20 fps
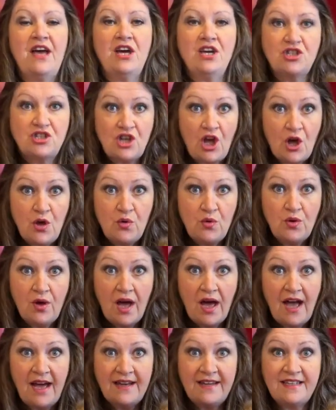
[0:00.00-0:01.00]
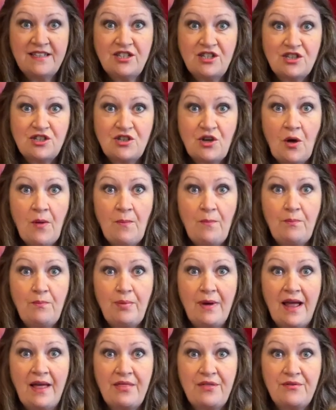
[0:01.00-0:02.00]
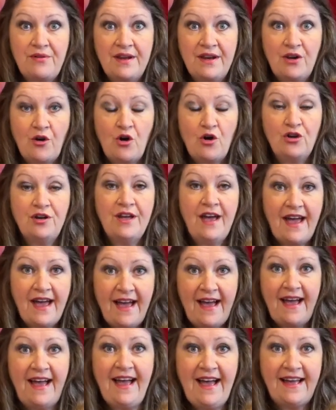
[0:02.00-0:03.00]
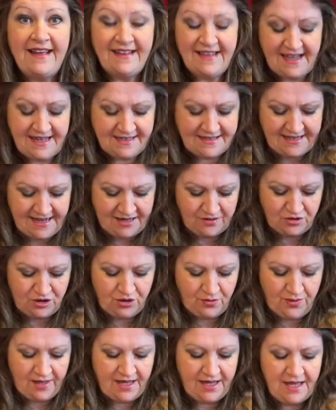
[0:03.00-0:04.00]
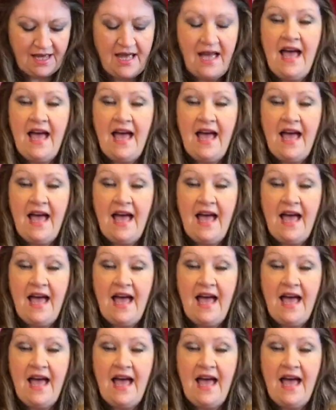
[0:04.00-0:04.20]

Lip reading: So I need to stop blathering on and get down to it.